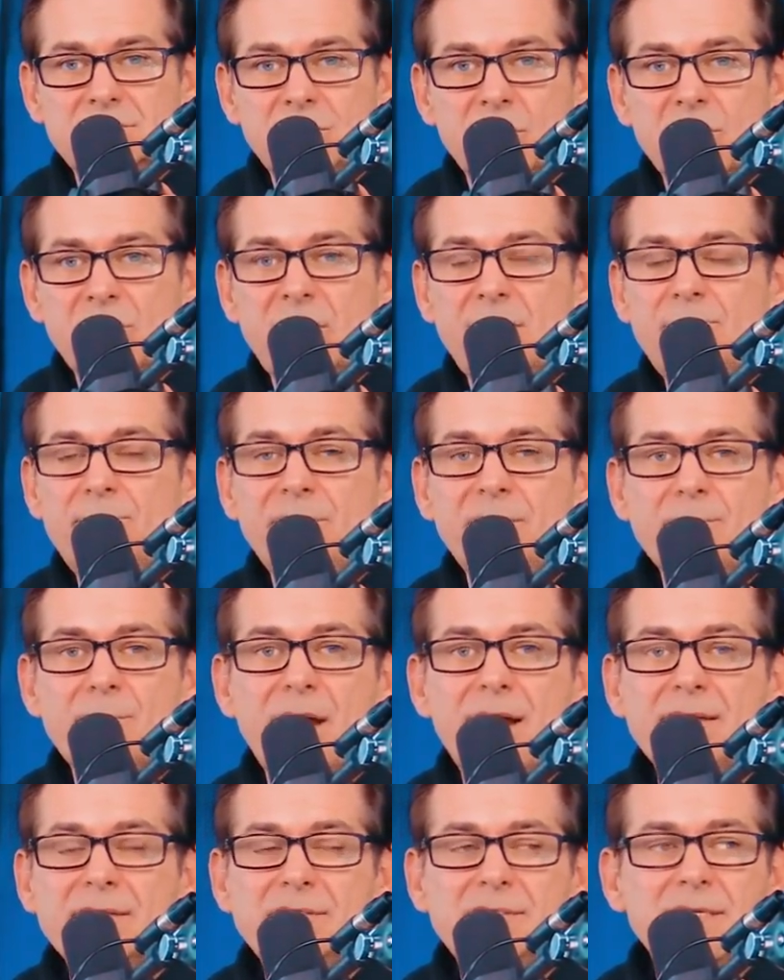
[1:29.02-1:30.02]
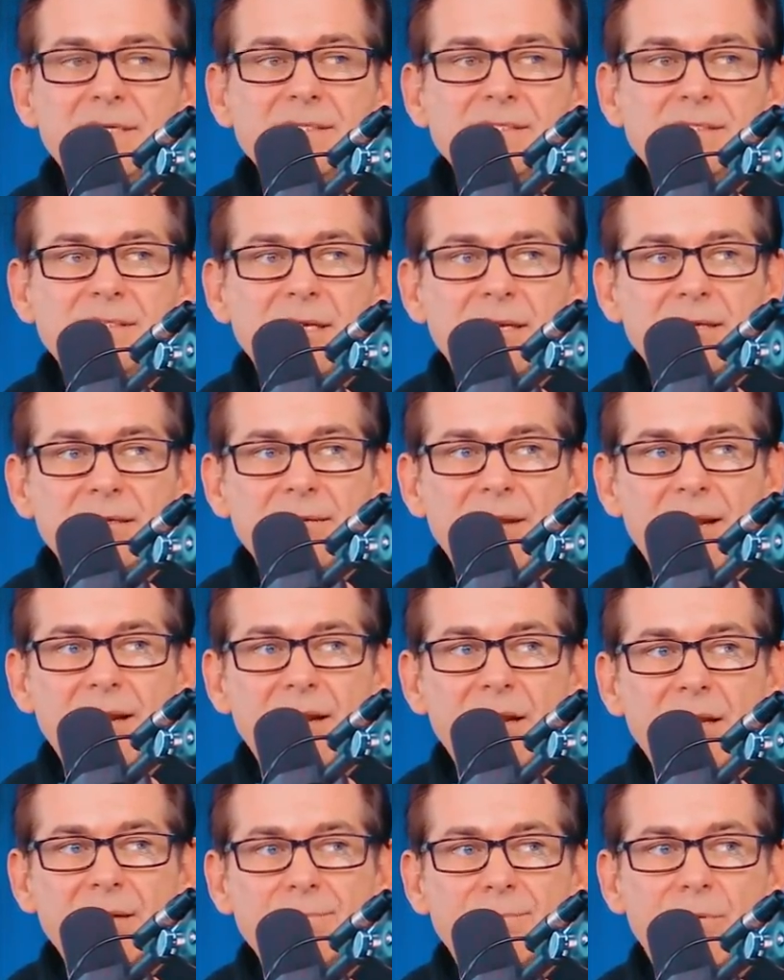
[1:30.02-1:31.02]
They're keeping medicines and
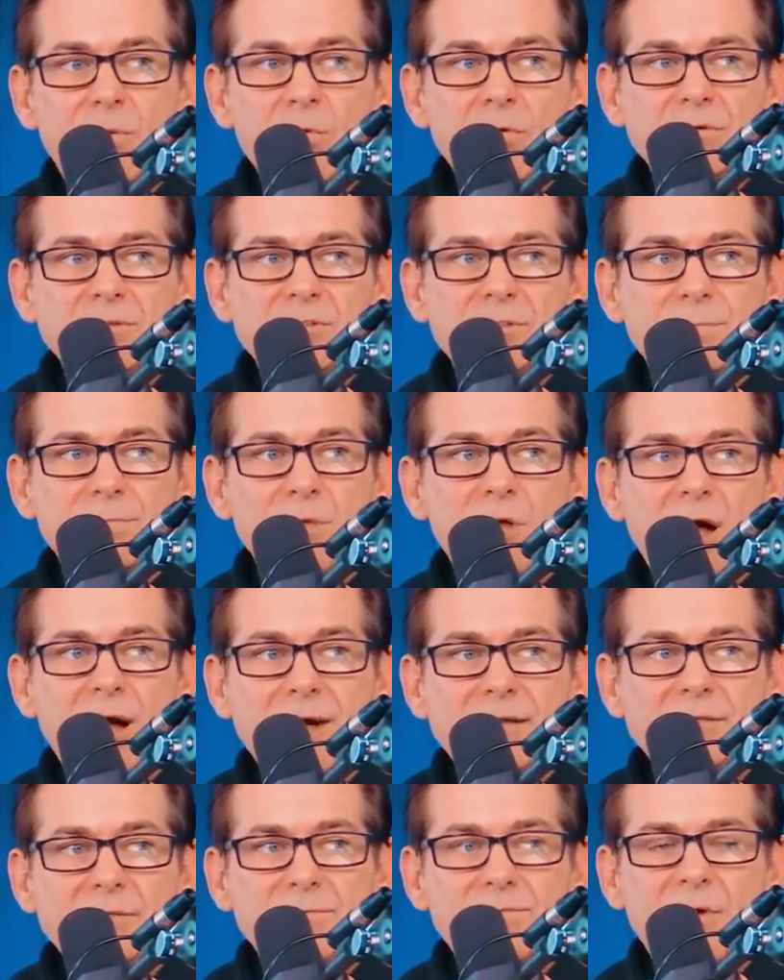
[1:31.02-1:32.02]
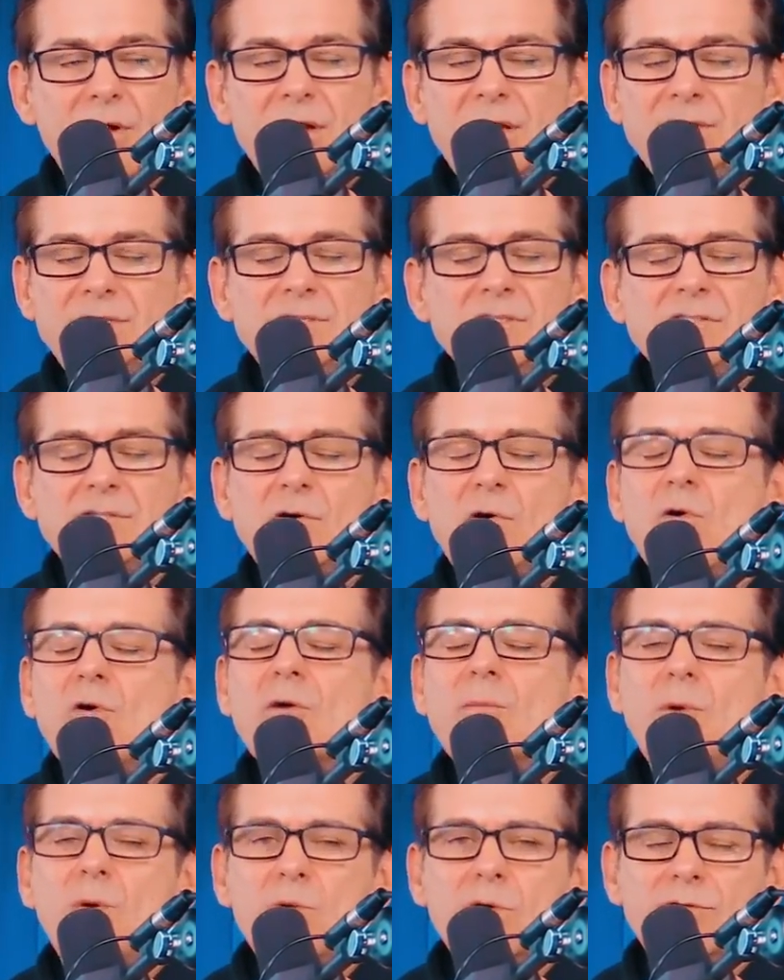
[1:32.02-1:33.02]
important supplies. It's just
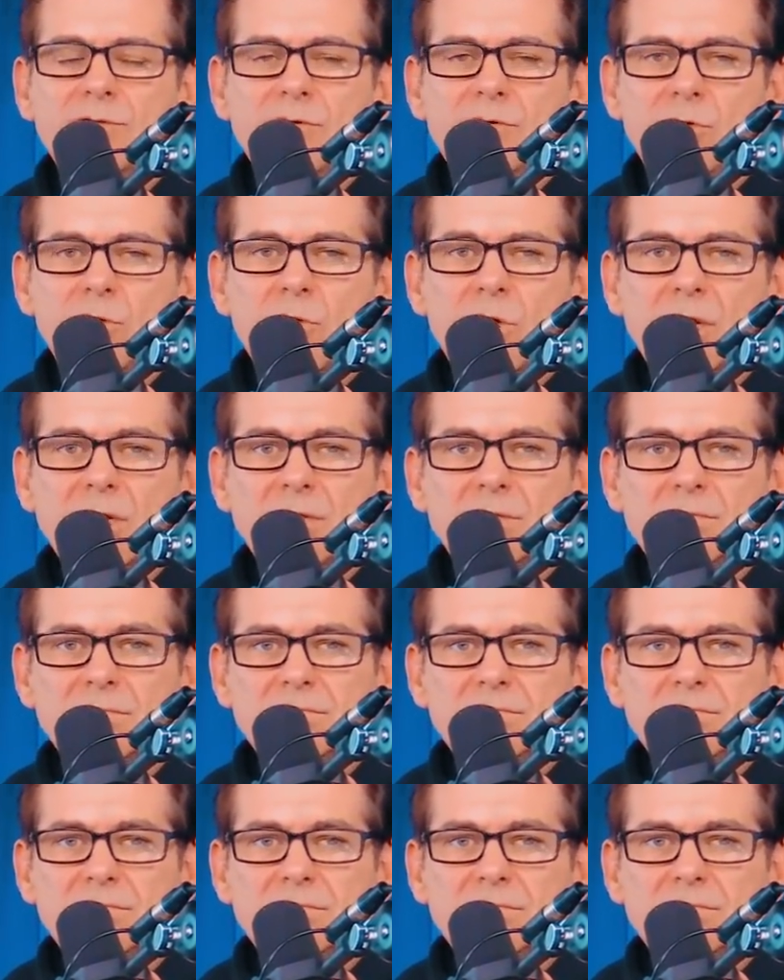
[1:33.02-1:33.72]
horrible what they're doing.